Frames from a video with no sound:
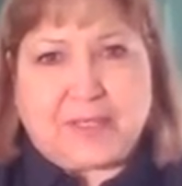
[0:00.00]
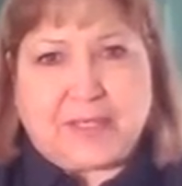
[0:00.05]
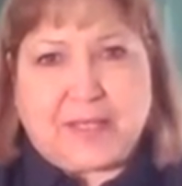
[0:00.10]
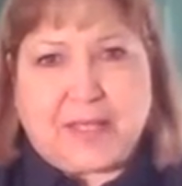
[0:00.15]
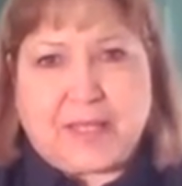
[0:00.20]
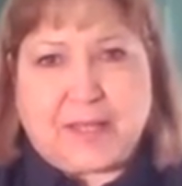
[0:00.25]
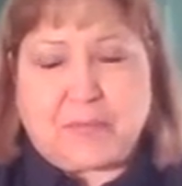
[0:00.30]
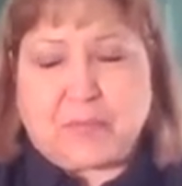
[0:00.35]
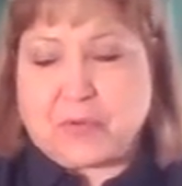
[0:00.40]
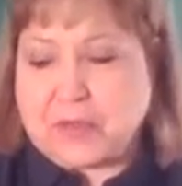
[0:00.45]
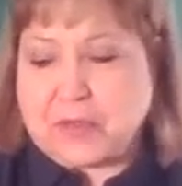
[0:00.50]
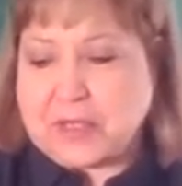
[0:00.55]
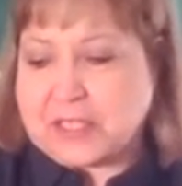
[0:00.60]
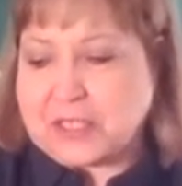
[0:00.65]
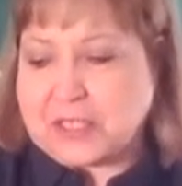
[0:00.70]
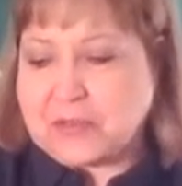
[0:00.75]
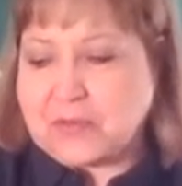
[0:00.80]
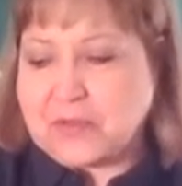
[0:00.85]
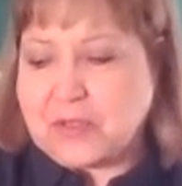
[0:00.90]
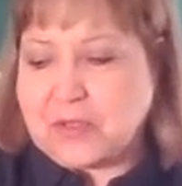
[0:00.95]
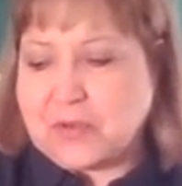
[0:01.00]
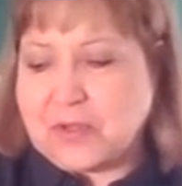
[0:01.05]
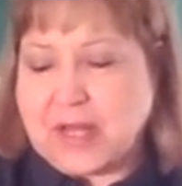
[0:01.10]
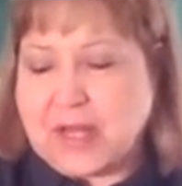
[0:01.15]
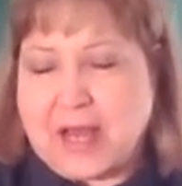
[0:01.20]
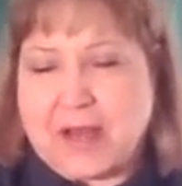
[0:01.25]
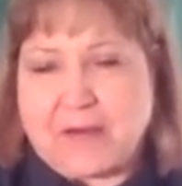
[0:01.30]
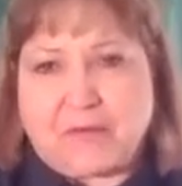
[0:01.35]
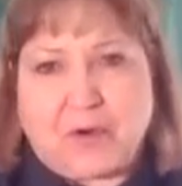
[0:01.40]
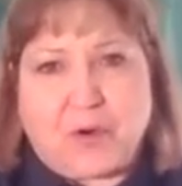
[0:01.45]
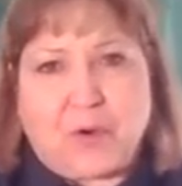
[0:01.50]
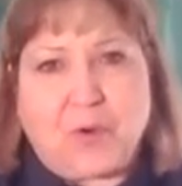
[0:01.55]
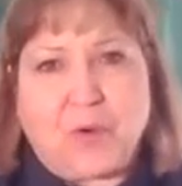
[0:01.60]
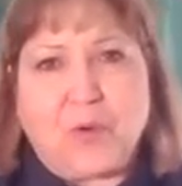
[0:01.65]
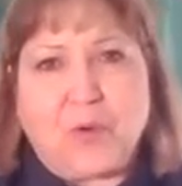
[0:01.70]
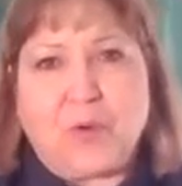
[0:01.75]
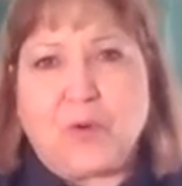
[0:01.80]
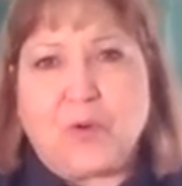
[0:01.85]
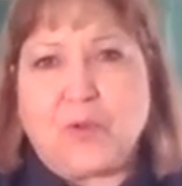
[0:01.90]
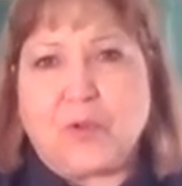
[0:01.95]
And then pretty soon you'll have a
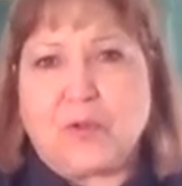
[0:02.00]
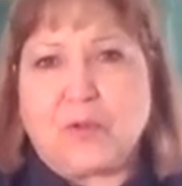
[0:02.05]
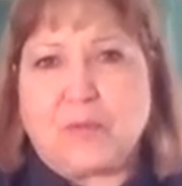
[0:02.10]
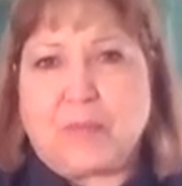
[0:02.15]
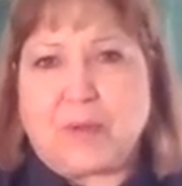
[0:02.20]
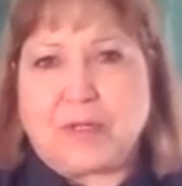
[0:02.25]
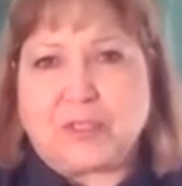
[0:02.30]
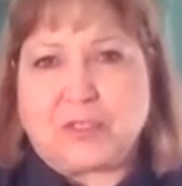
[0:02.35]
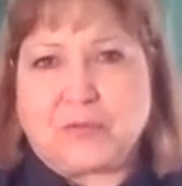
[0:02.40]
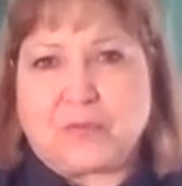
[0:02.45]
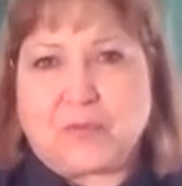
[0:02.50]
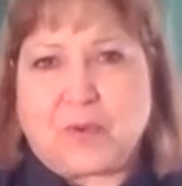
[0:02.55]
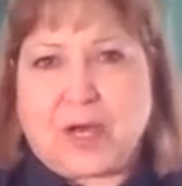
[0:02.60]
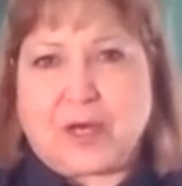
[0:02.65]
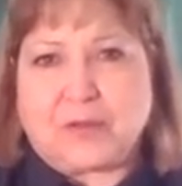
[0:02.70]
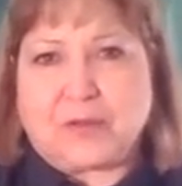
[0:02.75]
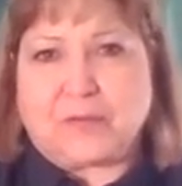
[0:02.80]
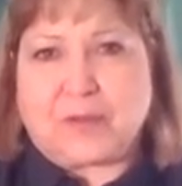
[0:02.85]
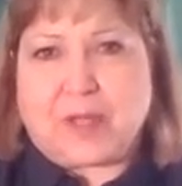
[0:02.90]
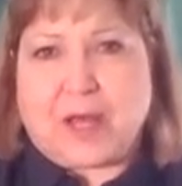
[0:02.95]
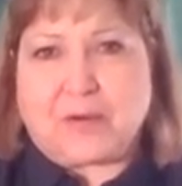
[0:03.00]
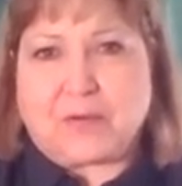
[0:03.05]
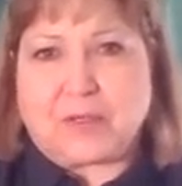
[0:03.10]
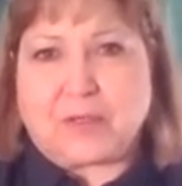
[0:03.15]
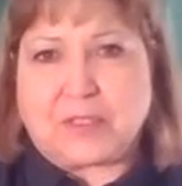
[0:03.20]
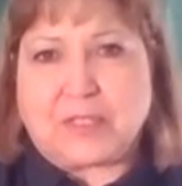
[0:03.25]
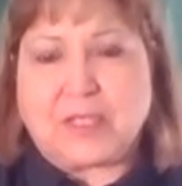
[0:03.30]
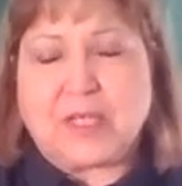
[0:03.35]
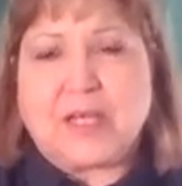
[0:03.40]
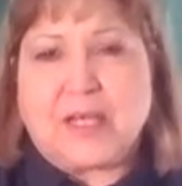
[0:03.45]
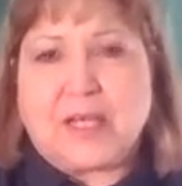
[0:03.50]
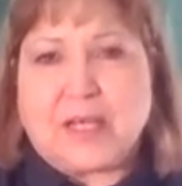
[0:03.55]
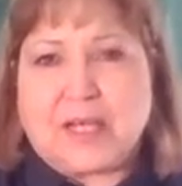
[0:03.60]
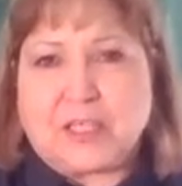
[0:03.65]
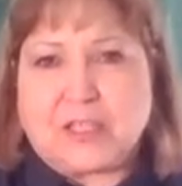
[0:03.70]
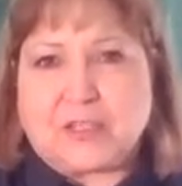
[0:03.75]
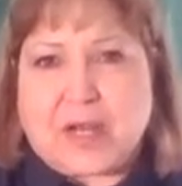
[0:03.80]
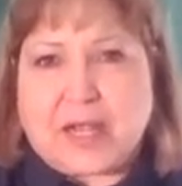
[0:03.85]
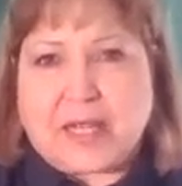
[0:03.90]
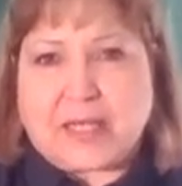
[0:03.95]
whole bunch of wildflowers
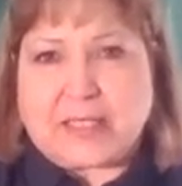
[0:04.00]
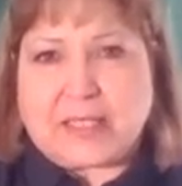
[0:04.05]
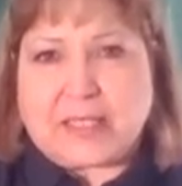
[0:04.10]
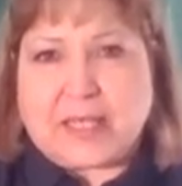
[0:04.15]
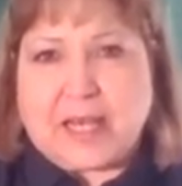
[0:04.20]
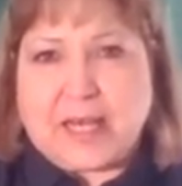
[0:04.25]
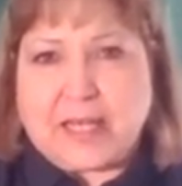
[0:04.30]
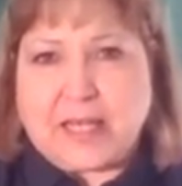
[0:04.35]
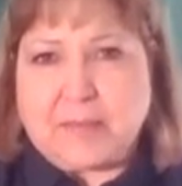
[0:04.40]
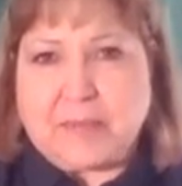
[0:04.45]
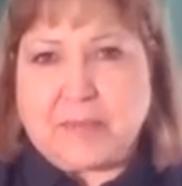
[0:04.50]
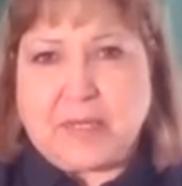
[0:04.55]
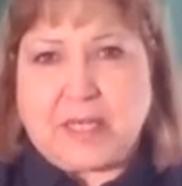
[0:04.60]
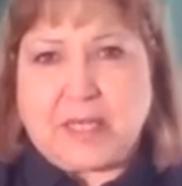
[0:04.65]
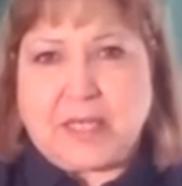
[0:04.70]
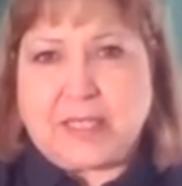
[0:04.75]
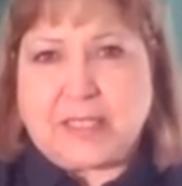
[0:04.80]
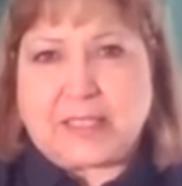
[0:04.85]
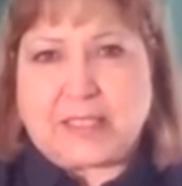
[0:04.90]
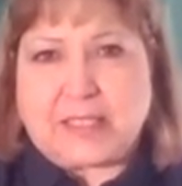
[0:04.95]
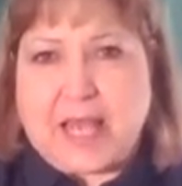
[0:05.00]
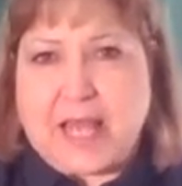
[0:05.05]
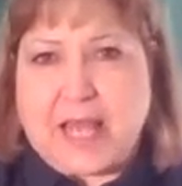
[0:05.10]
attracting honeybees,